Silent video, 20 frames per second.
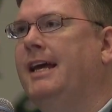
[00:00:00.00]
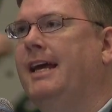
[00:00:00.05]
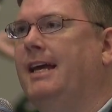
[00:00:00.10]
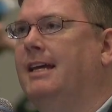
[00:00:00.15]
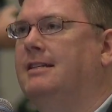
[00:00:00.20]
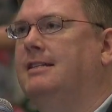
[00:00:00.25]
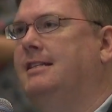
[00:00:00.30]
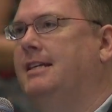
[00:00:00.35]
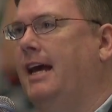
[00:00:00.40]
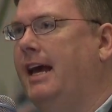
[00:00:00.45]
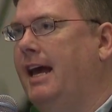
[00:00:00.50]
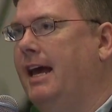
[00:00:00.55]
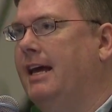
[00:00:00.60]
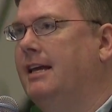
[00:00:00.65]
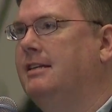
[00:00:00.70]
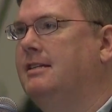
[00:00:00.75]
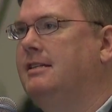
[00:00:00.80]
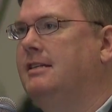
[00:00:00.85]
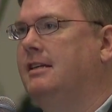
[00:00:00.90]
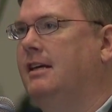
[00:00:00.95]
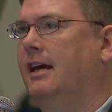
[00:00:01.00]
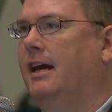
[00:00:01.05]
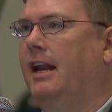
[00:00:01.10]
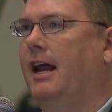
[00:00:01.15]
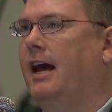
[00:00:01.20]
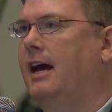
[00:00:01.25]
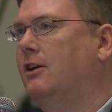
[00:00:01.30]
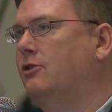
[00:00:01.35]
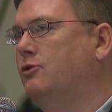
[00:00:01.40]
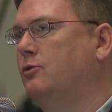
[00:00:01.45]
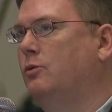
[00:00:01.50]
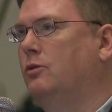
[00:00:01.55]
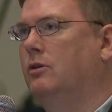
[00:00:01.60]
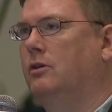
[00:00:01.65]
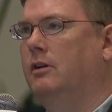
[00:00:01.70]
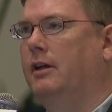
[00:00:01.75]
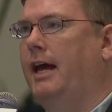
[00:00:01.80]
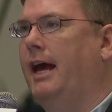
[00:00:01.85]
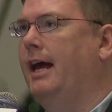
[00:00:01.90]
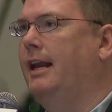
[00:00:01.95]
intent and
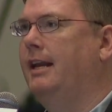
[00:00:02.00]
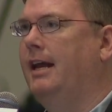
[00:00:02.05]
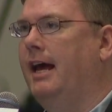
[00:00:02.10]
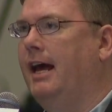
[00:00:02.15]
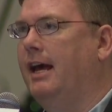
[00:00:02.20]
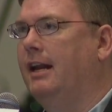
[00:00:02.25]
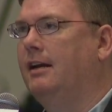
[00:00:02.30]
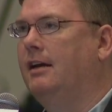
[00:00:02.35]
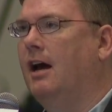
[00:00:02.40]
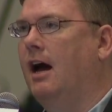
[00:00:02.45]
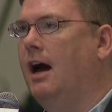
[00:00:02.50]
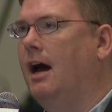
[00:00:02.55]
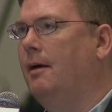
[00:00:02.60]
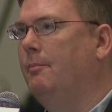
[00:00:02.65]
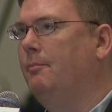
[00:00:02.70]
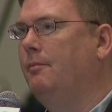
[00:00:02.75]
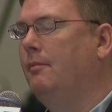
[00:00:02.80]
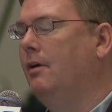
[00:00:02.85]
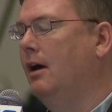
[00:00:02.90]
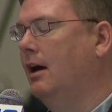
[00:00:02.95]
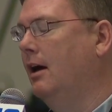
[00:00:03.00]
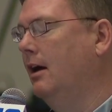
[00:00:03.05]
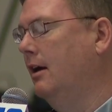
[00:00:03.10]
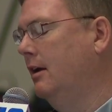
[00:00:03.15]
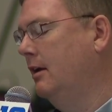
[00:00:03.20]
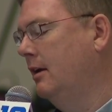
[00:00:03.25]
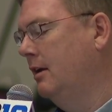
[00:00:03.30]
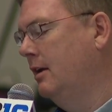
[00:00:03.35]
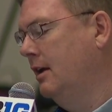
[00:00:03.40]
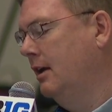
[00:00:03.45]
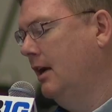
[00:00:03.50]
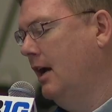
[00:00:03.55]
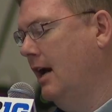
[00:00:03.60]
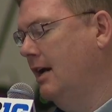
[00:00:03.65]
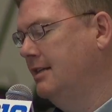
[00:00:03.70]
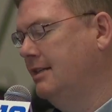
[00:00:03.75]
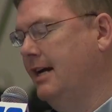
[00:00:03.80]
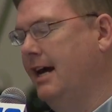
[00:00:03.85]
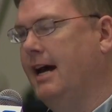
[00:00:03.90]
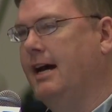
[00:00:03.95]
actual head-to-head uh,
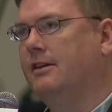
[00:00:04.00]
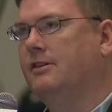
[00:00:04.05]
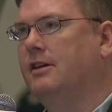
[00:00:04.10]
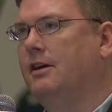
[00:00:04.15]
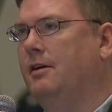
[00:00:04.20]
contact.